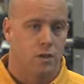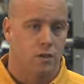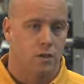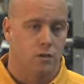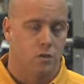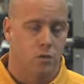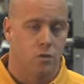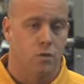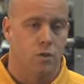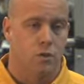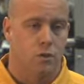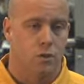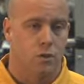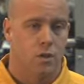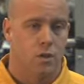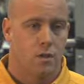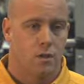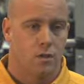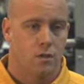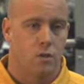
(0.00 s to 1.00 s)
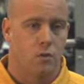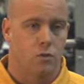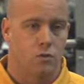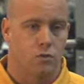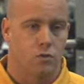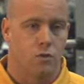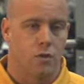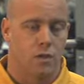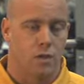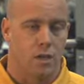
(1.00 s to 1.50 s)
is doing
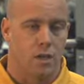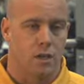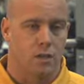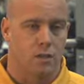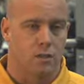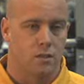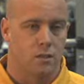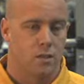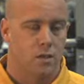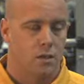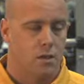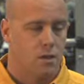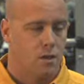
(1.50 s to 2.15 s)
those three things.